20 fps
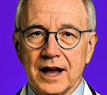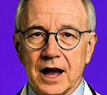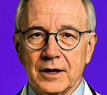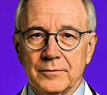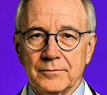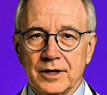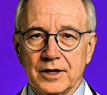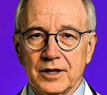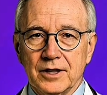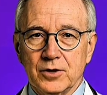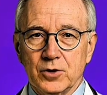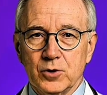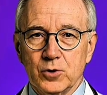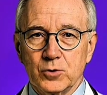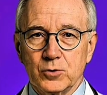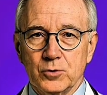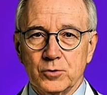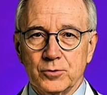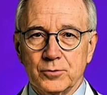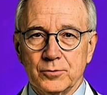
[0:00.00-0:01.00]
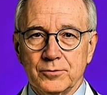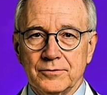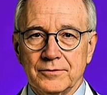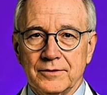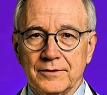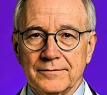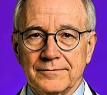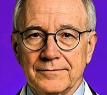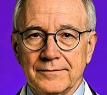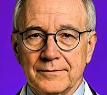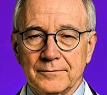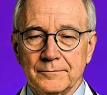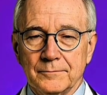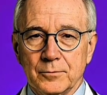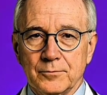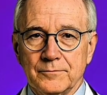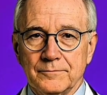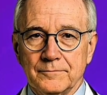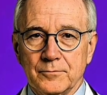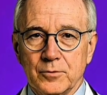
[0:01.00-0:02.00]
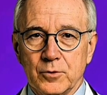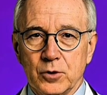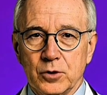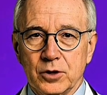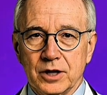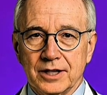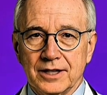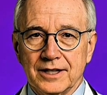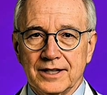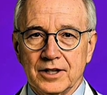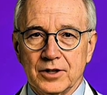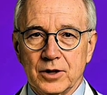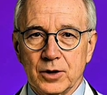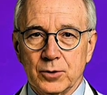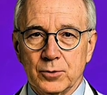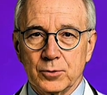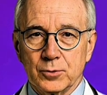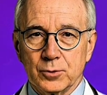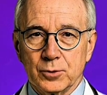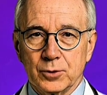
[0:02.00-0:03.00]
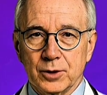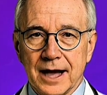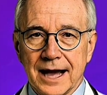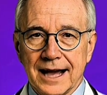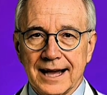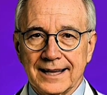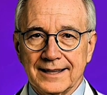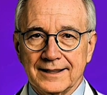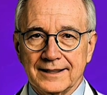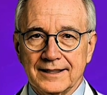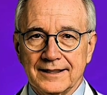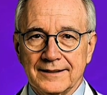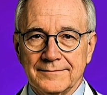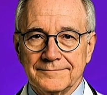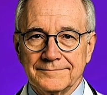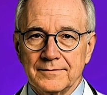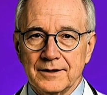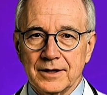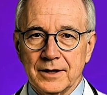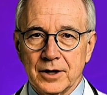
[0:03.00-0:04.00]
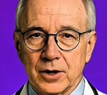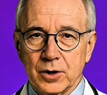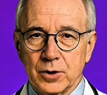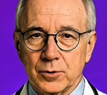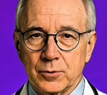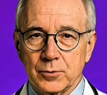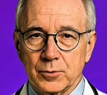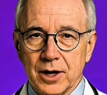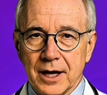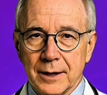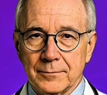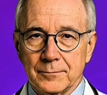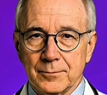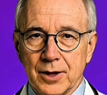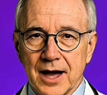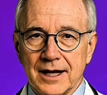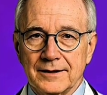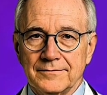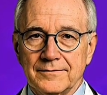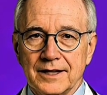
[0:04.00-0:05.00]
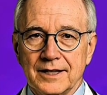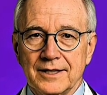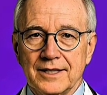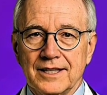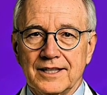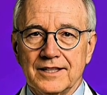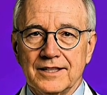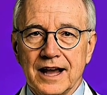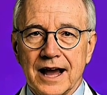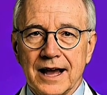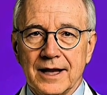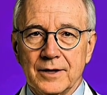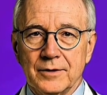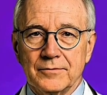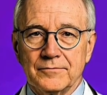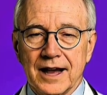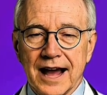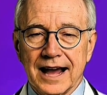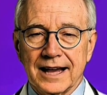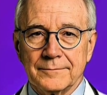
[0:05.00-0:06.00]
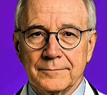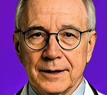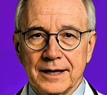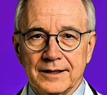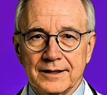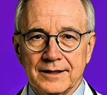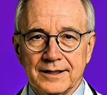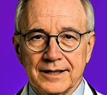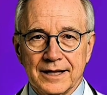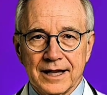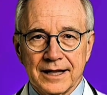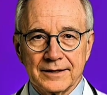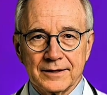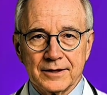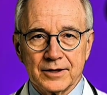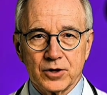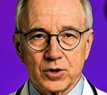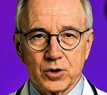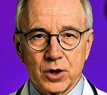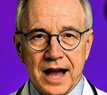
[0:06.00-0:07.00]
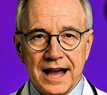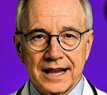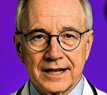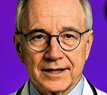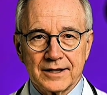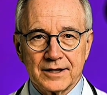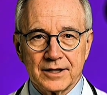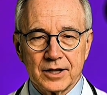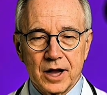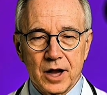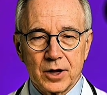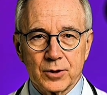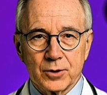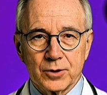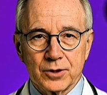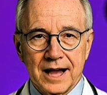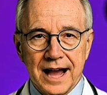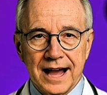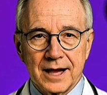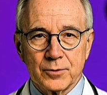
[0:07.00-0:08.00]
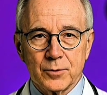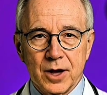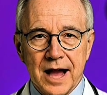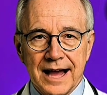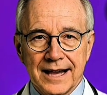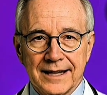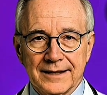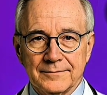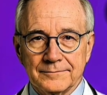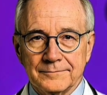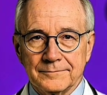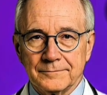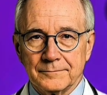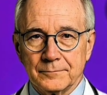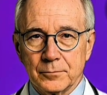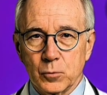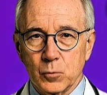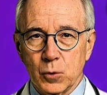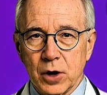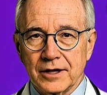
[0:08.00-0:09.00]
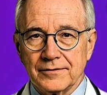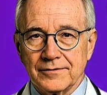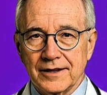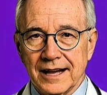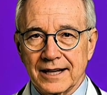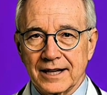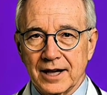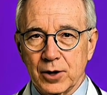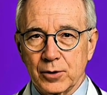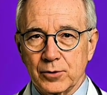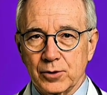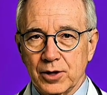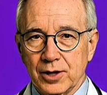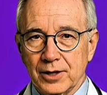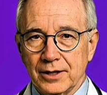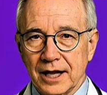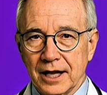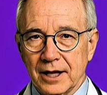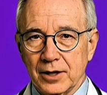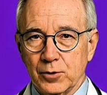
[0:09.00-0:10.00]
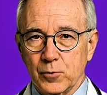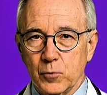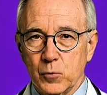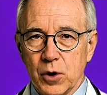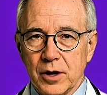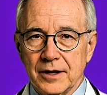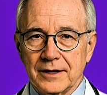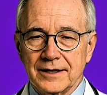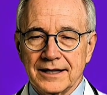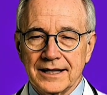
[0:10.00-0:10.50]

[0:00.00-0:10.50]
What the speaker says: A few hours later, especially during the early stages of sleep, that sugar crashes, and your body panics.